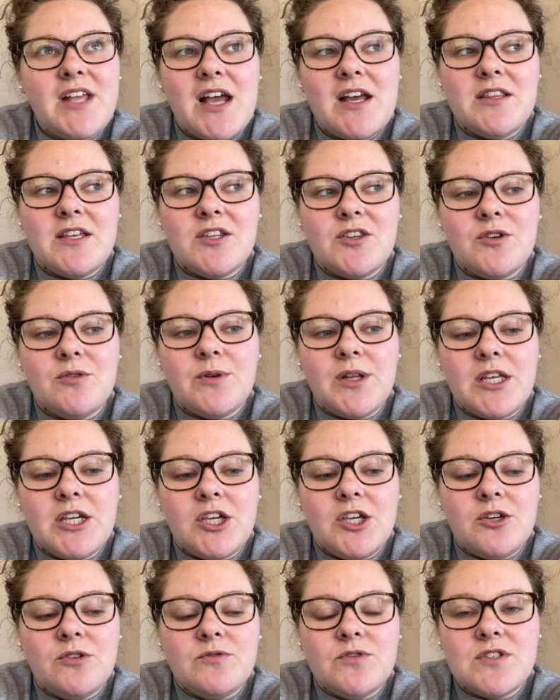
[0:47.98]
I think they're really
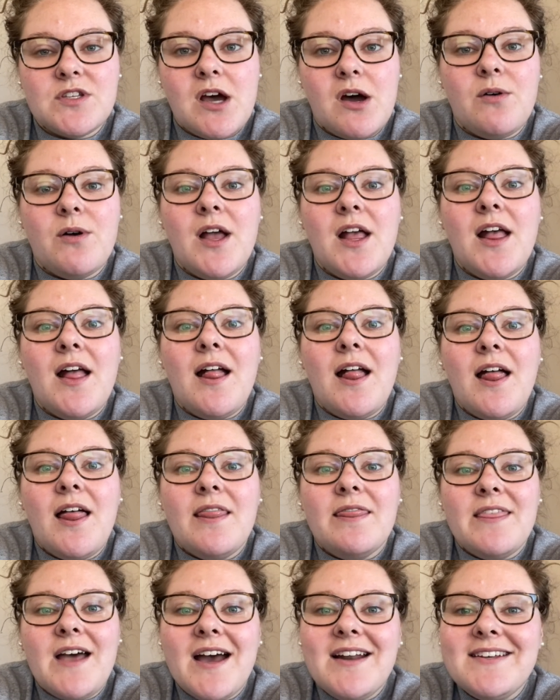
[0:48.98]
cute. So
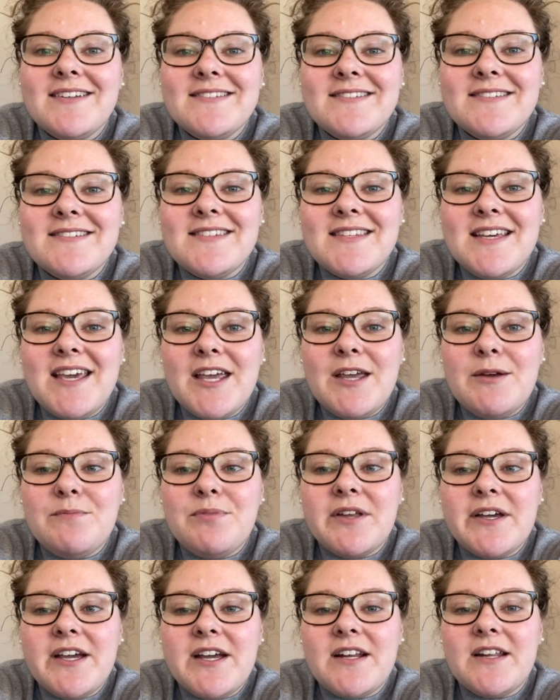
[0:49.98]
that is the game
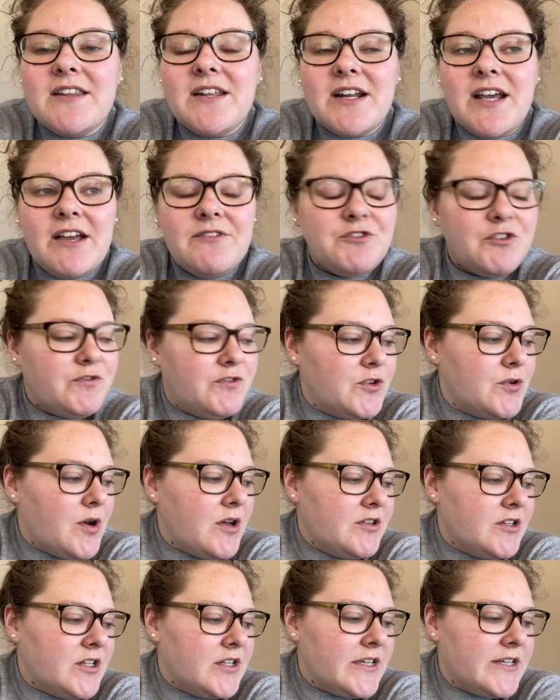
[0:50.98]
plan. And then I have a few
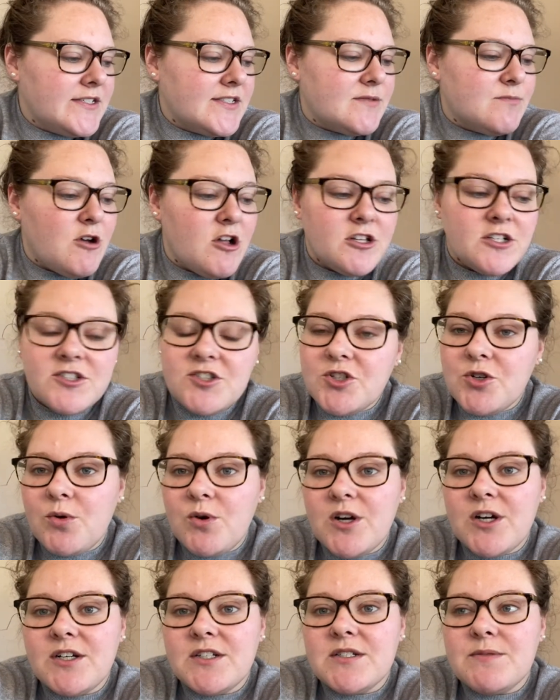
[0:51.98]
other like smaller
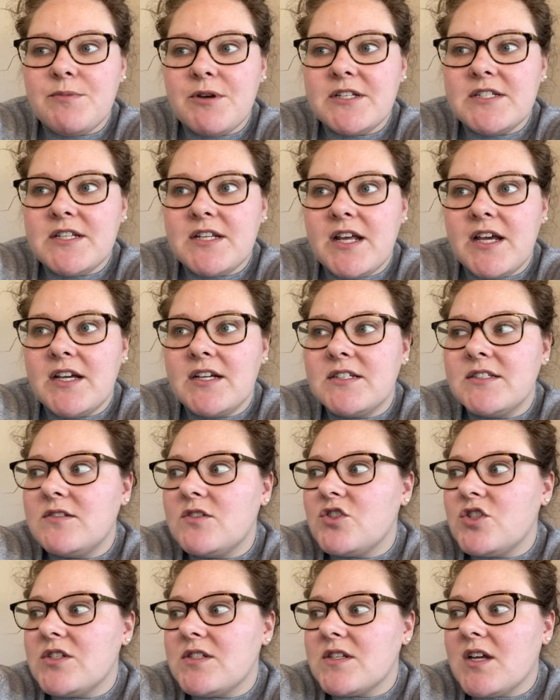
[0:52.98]
chores, but today is
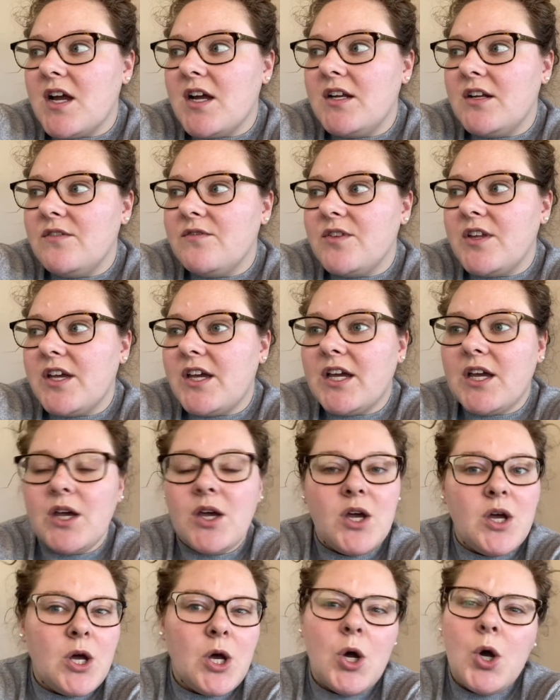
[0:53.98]
just kind of like
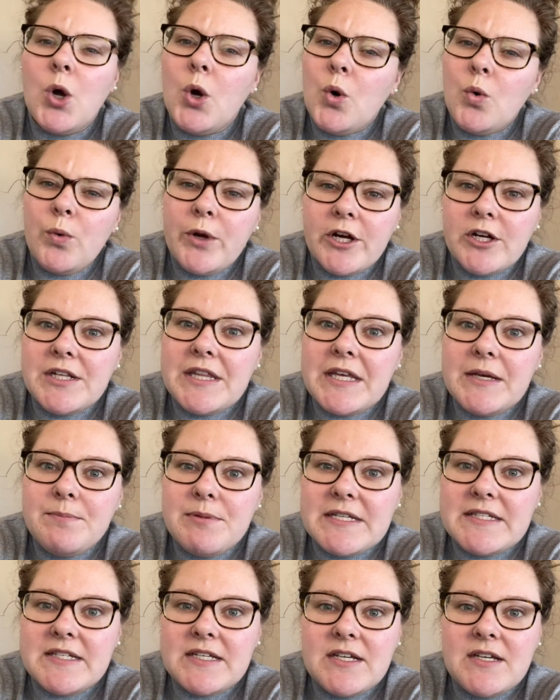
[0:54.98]
weirdly
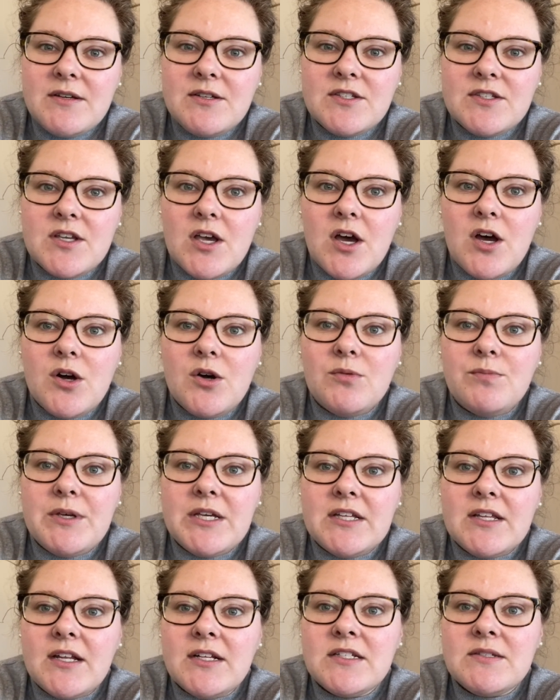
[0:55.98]
busy. So
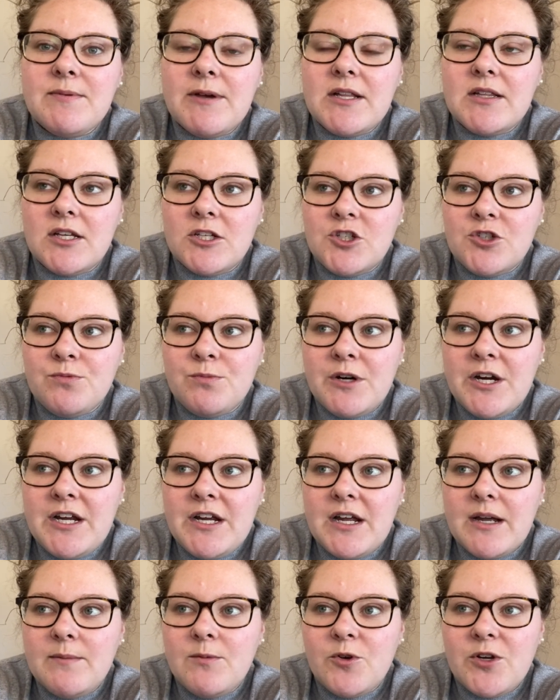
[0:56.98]
being that it's my lunch
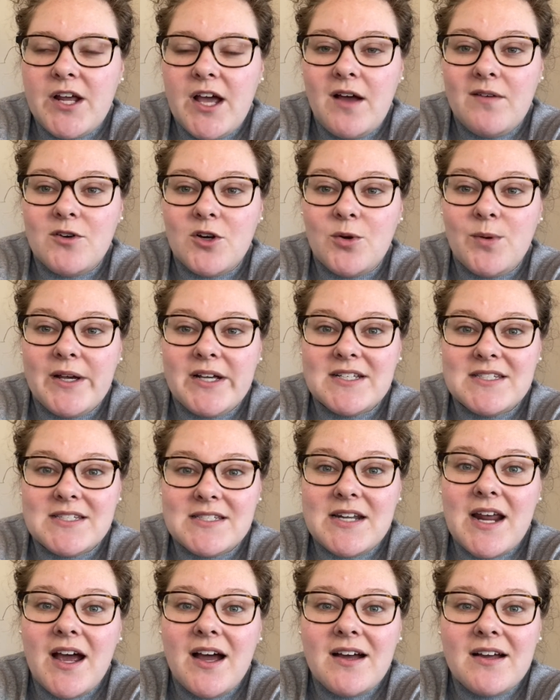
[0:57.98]
break, I'm going to have a quick
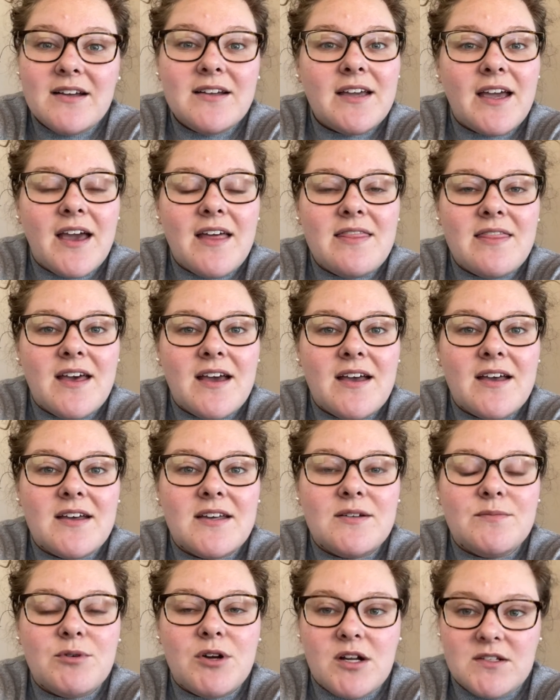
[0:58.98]
snack and
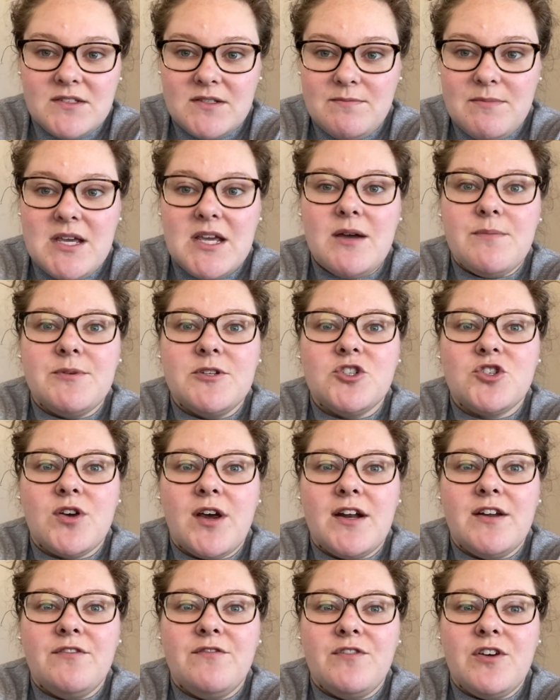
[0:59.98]
then put on some makeup and try
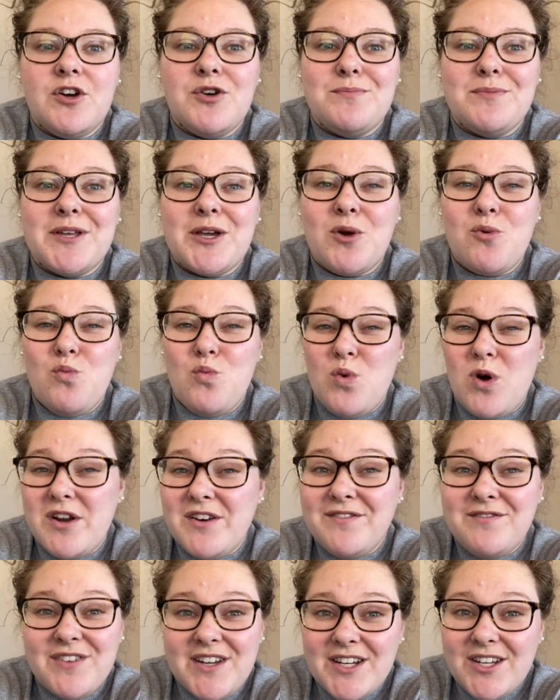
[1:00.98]
to film like
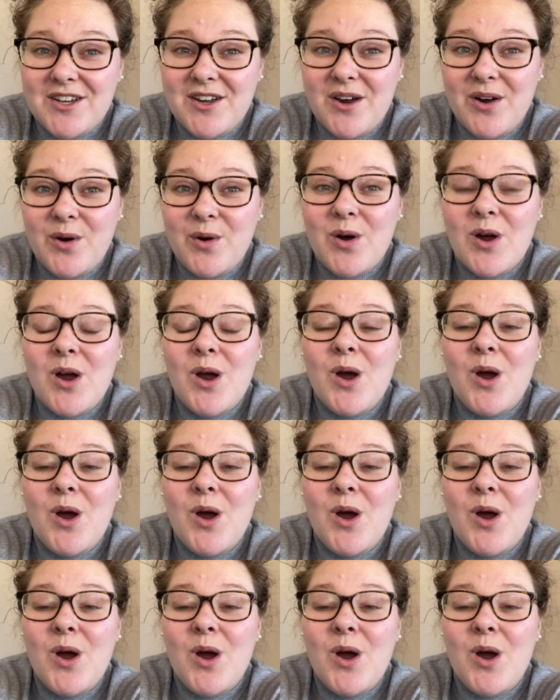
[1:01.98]
one video